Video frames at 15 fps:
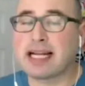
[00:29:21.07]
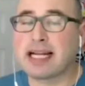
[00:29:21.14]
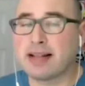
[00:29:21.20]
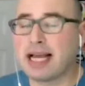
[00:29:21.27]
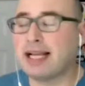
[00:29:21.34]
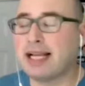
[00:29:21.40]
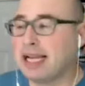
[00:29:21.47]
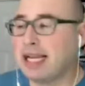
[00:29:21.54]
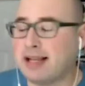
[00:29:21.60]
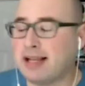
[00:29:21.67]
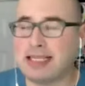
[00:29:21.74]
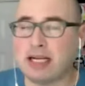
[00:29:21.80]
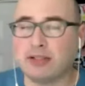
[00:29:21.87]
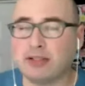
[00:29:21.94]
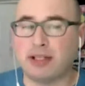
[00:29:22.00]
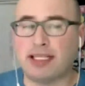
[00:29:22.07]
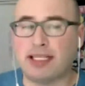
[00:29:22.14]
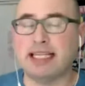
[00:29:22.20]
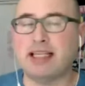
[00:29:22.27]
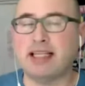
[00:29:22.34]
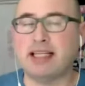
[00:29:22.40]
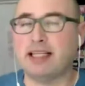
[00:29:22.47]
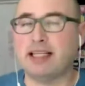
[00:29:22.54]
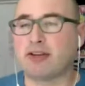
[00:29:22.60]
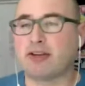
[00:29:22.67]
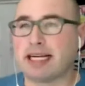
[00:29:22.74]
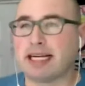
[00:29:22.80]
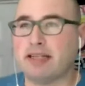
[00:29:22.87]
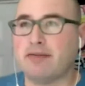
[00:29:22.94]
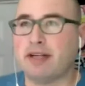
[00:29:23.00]
That, that, yeah, that tells you the, the
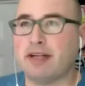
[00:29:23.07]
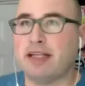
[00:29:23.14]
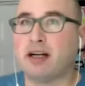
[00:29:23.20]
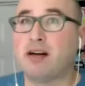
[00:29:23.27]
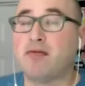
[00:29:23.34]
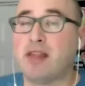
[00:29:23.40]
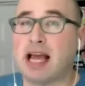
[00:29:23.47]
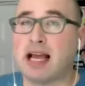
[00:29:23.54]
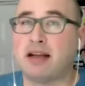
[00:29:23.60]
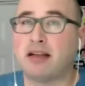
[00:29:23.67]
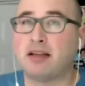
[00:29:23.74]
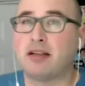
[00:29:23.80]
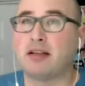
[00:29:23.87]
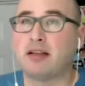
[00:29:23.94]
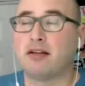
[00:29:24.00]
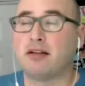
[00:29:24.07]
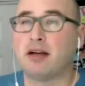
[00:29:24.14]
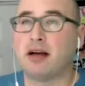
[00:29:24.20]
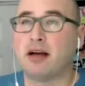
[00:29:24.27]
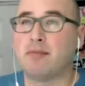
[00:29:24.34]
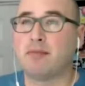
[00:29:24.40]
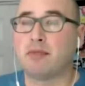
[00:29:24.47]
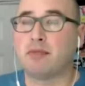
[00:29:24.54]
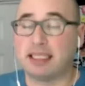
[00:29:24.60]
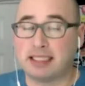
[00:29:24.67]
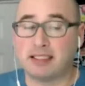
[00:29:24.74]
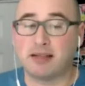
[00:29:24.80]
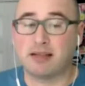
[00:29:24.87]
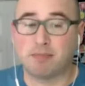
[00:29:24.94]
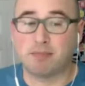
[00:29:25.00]
interactivity of that um,
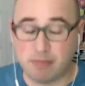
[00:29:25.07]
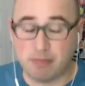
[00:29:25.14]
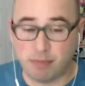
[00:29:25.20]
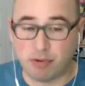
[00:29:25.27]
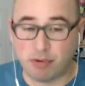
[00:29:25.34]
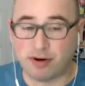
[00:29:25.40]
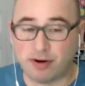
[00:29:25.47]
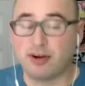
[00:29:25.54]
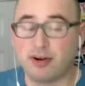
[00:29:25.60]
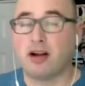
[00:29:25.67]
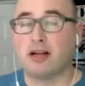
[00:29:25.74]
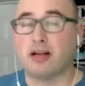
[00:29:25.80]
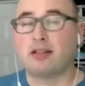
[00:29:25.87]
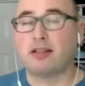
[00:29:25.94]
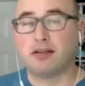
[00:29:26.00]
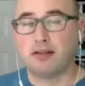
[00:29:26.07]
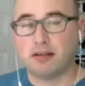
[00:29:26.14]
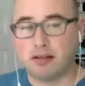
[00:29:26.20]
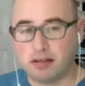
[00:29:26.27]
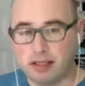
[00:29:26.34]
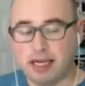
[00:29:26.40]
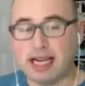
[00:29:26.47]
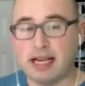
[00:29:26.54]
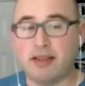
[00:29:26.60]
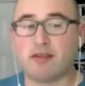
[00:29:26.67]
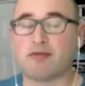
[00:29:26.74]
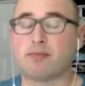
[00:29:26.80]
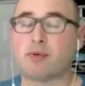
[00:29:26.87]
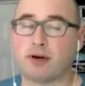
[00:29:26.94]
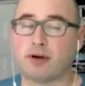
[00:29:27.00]
list member in the